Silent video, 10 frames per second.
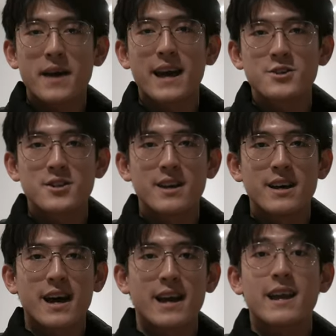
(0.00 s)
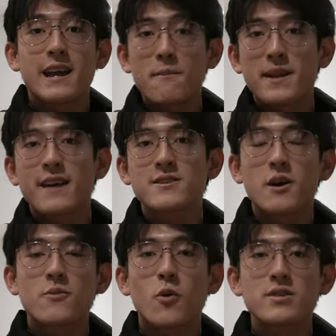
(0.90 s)
mesh, and it eliminates
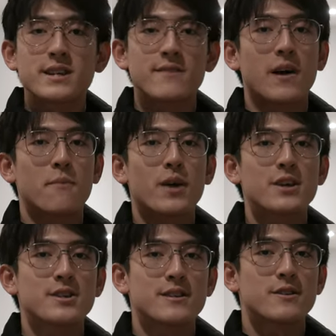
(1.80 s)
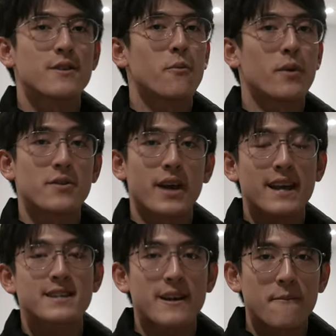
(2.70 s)
unwanted vibrations when you're
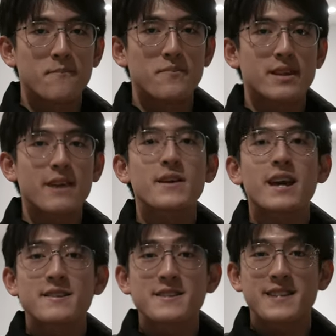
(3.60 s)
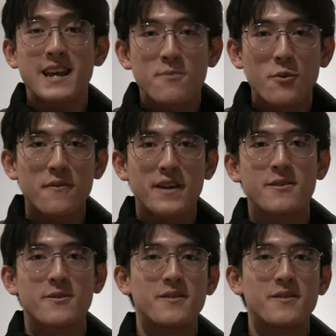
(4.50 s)
hitting, giving a stable feel.